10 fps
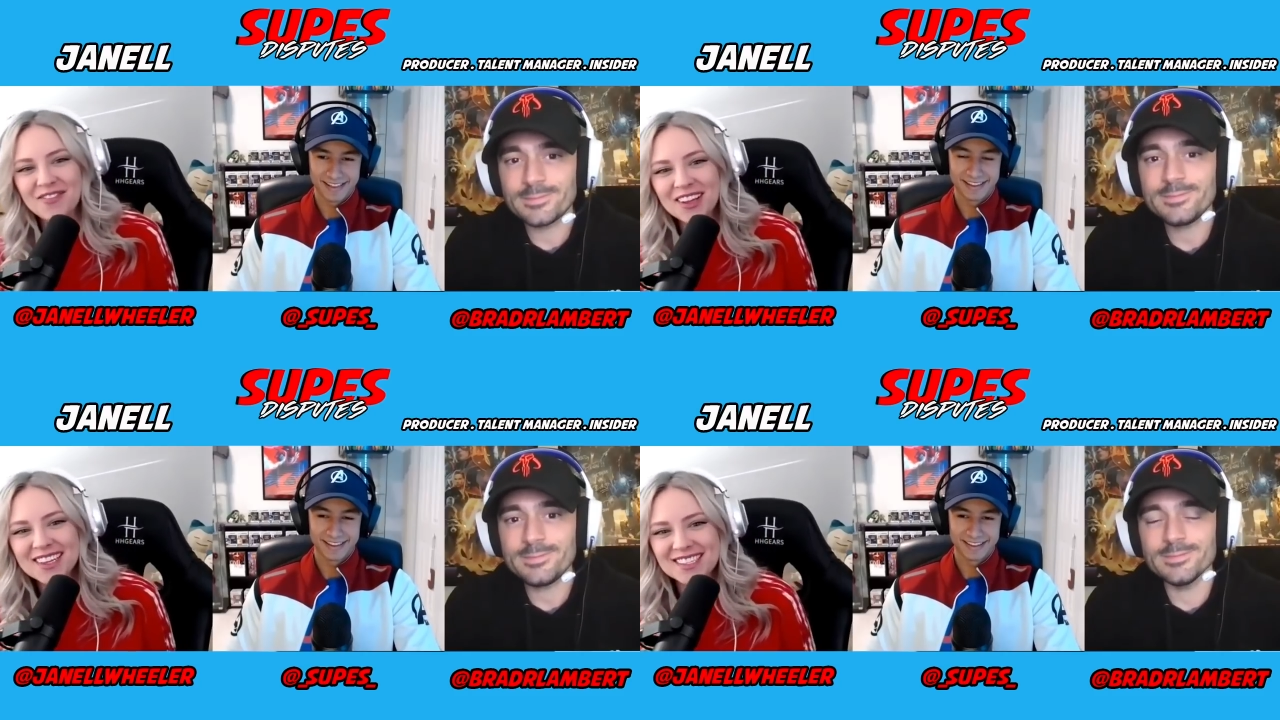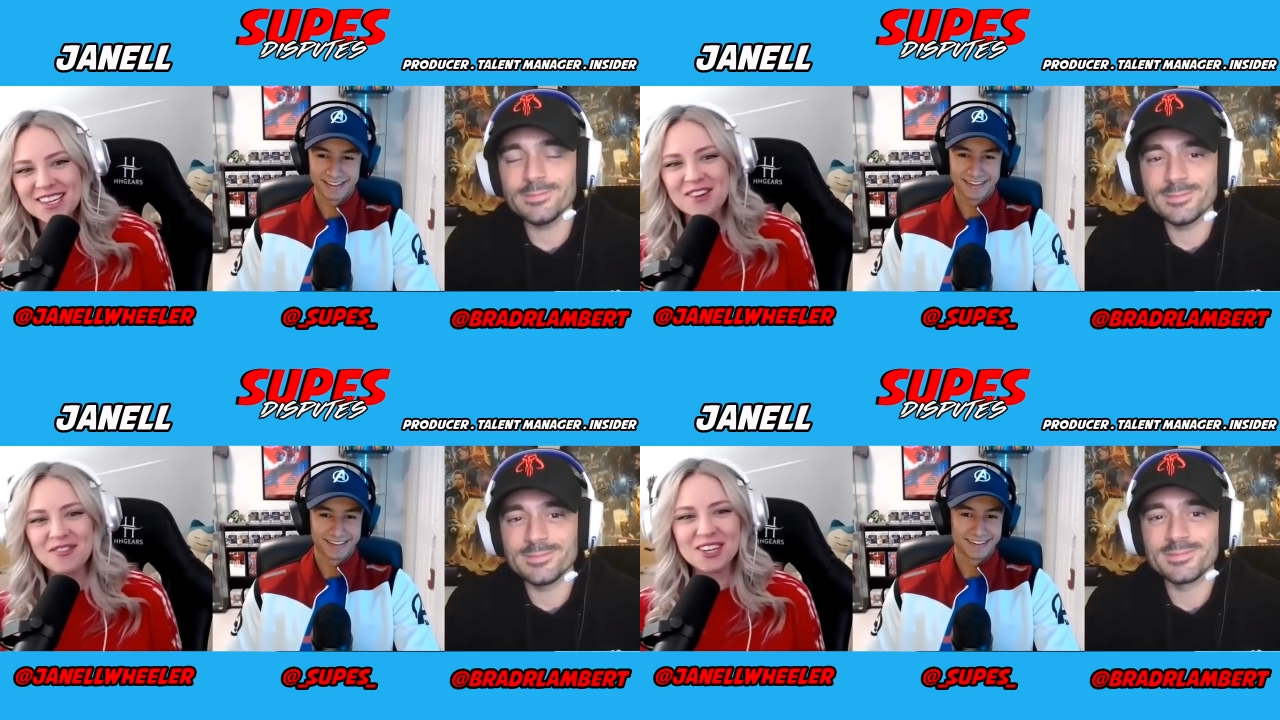Speaker 1: fill us
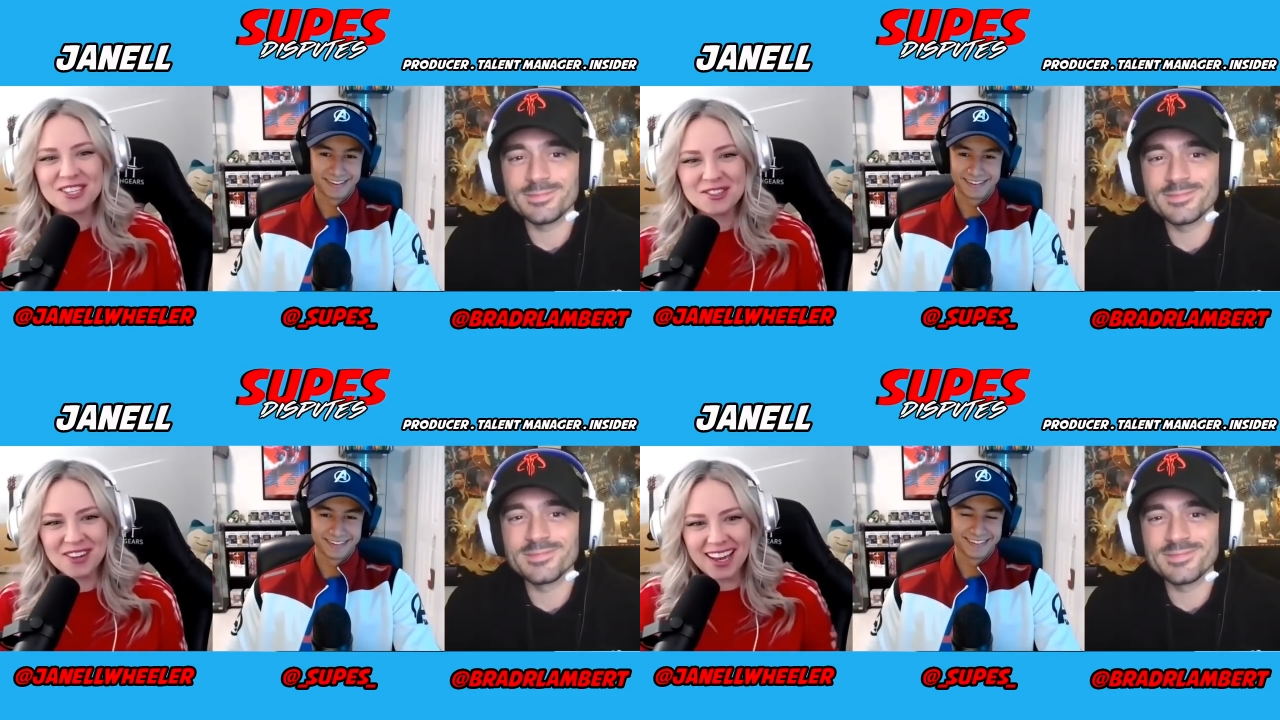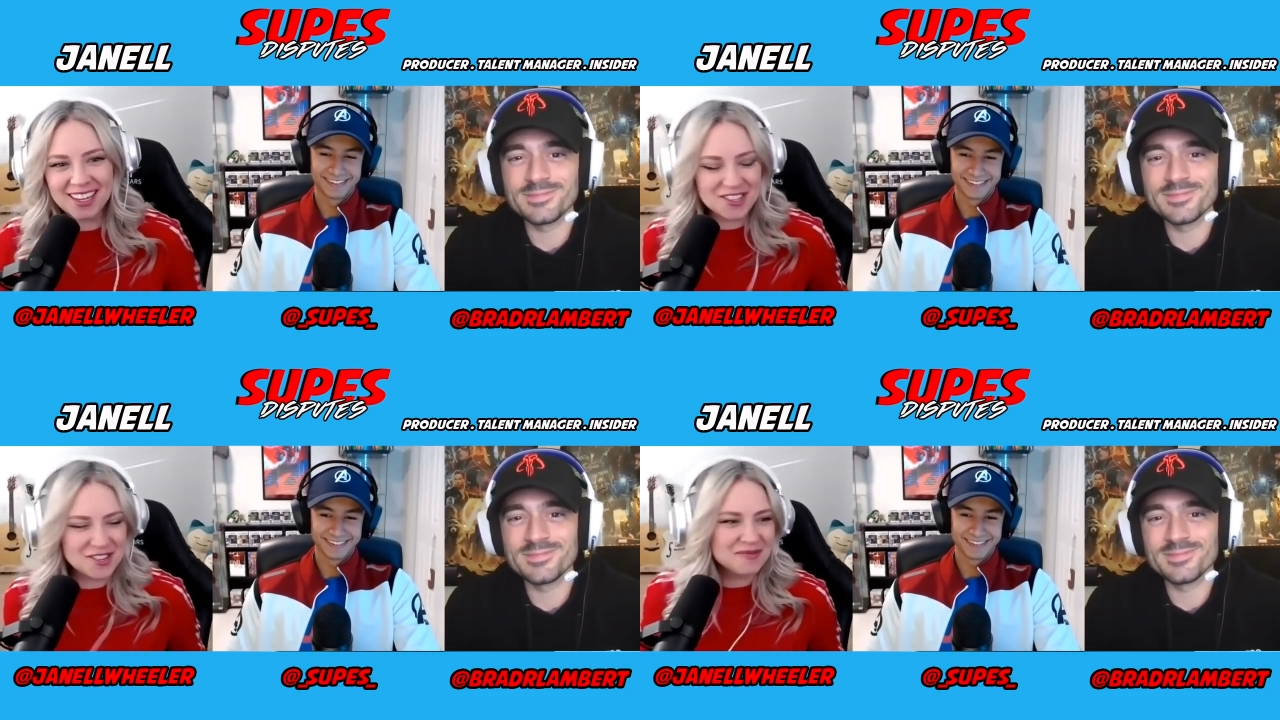in. What did you
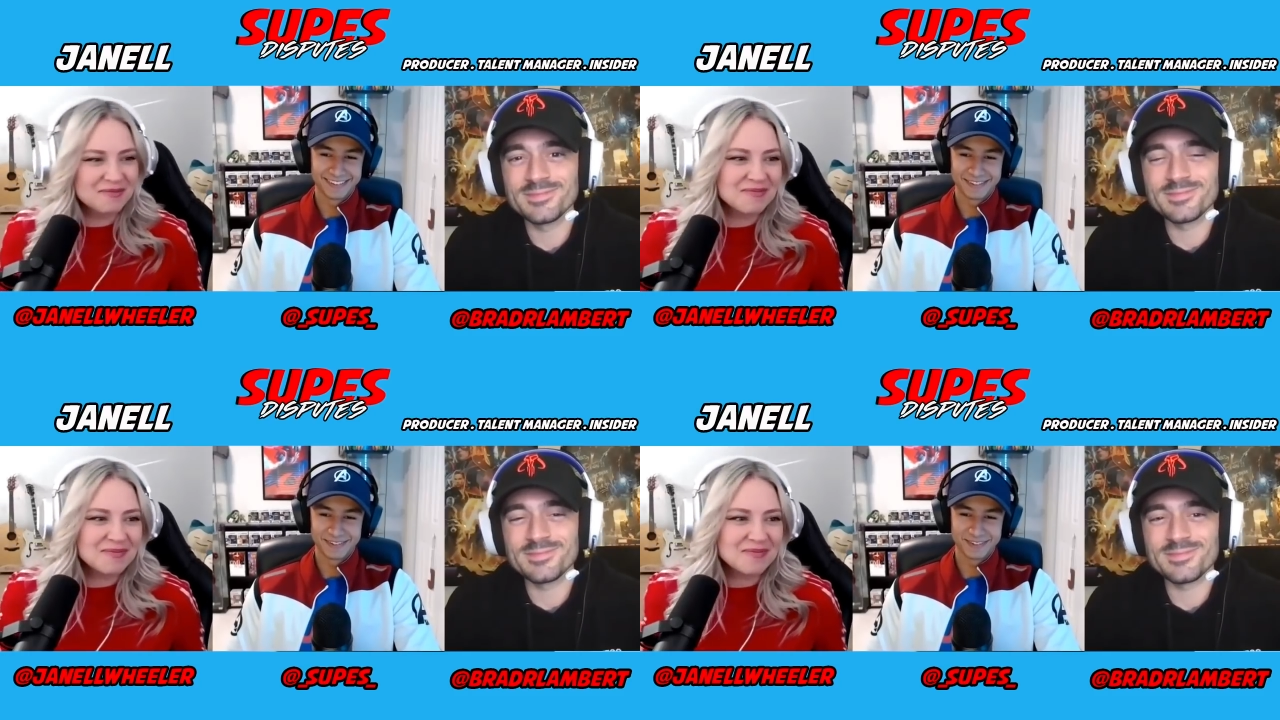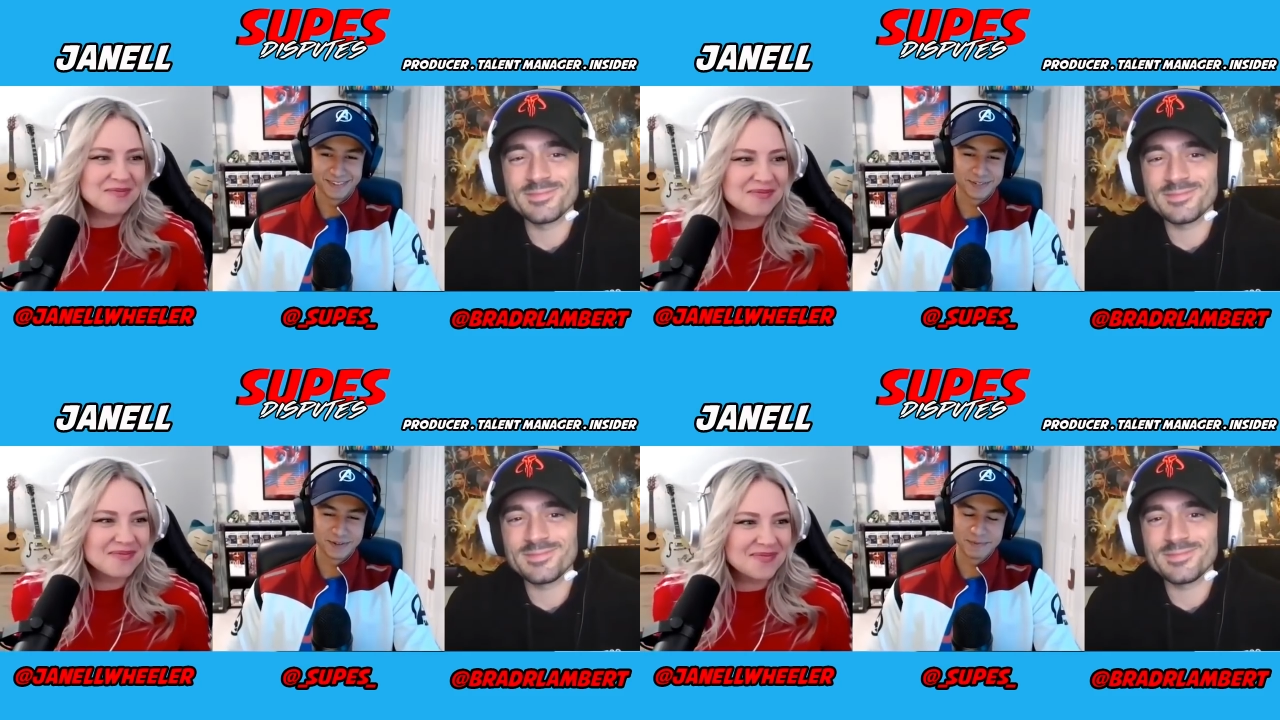catch?
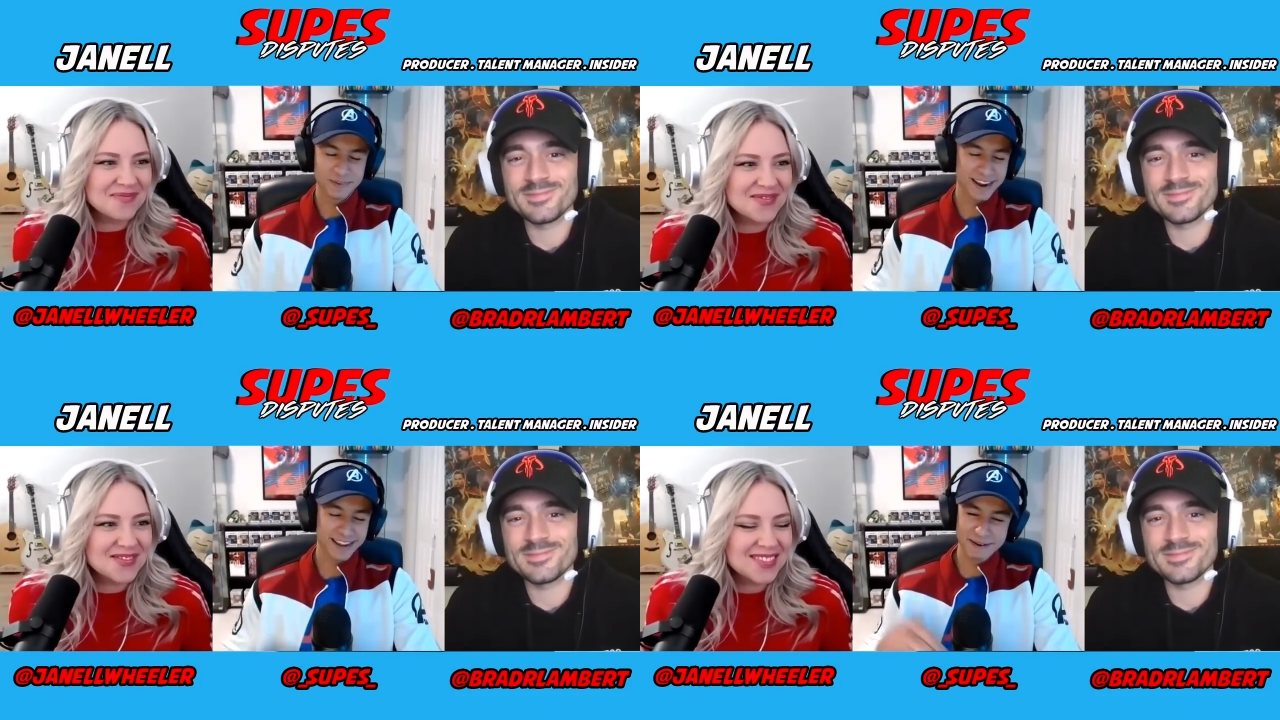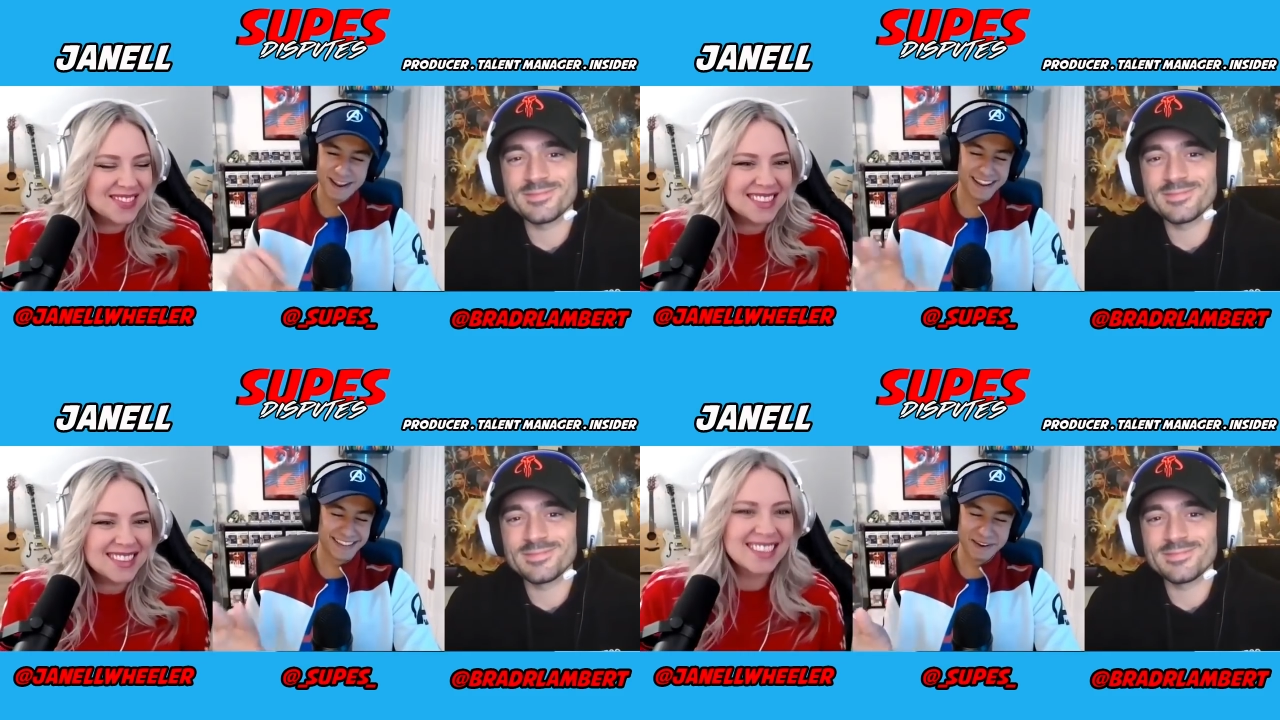
Speaker 2: So before I get
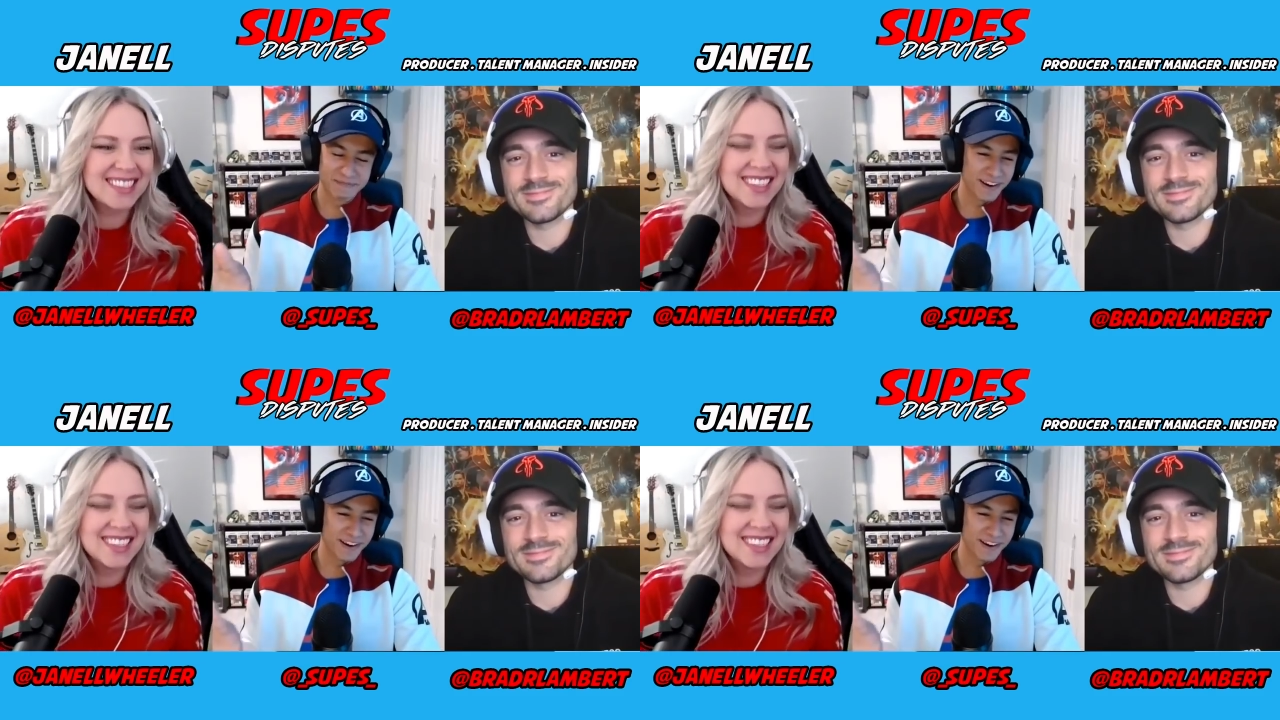into